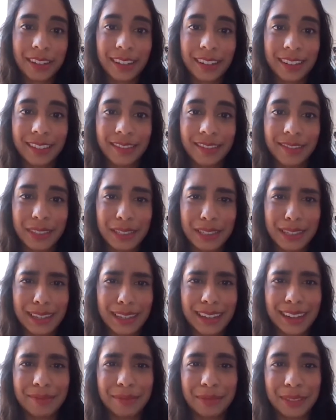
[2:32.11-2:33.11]
and was
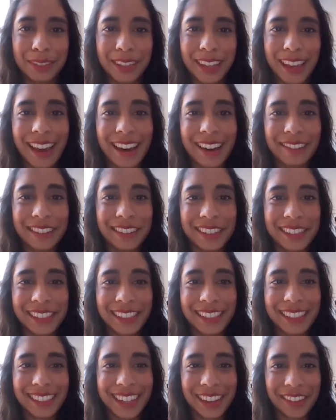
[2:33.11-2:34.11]
like, well, yeah, we
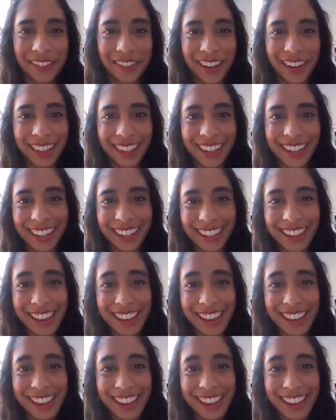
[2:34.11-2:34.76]
should definitely